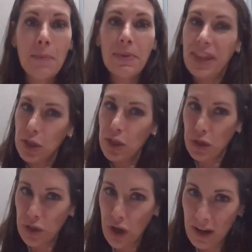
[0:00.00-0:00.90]
but then you
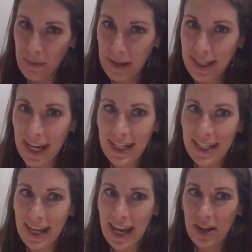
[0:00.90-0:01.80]
start talking about data
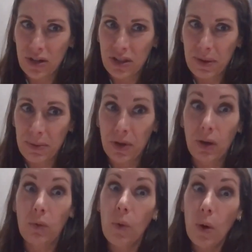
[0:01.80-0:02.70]
standards and people are
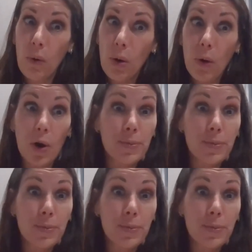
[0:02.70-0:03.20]
like, whoa.